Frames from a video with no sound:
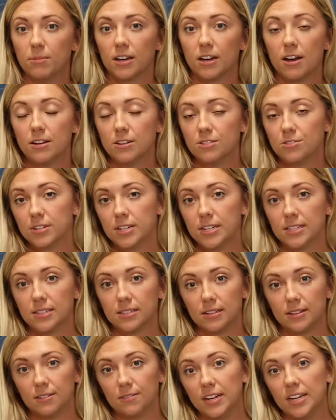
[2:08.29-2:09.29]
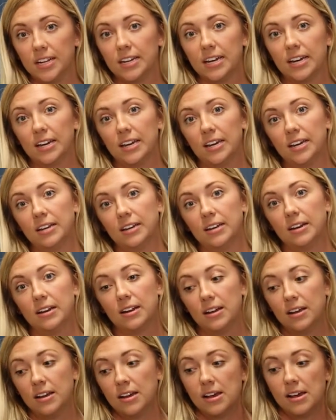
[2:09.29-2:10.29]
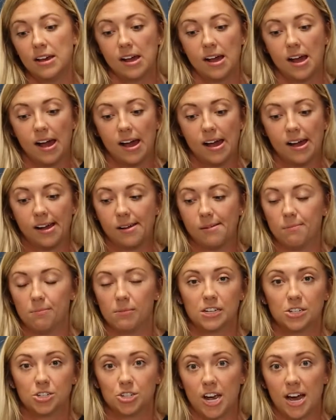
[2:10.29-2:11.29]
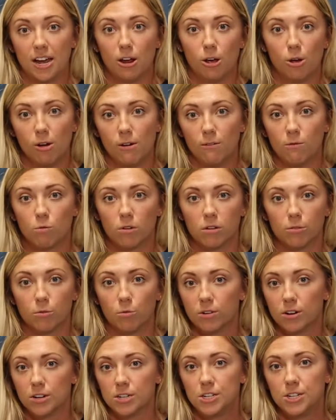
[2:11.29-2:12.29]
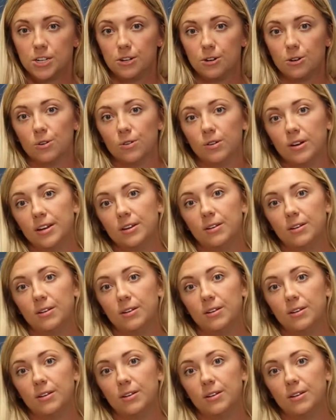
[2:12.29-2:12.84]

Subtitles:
The country is living in the shadow of World War II,